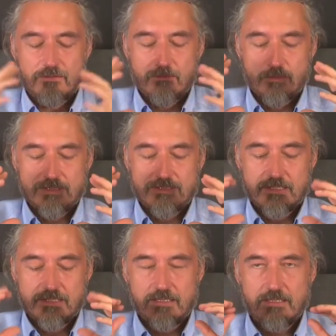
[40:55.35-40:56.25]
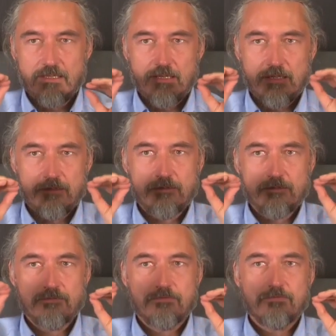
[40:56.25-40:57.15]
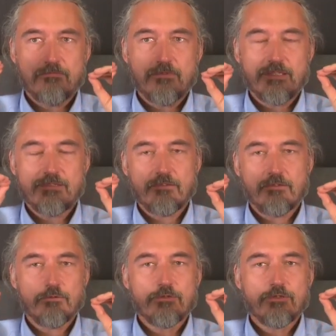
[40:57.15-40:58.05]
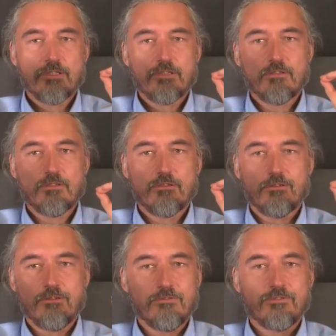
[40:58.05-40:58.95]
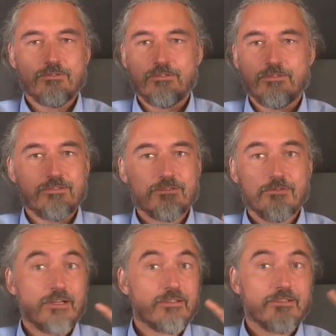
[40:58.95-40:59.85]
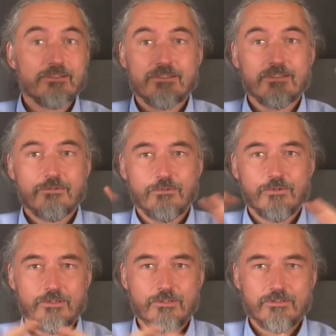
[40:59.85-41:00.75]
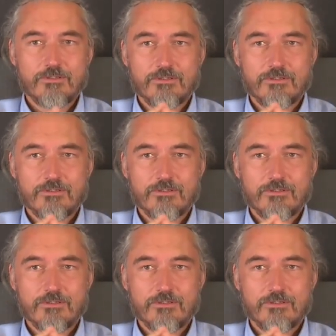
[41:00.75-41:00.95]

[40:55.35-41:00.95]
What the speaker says: we see a lot of dissolution of certain structures in the world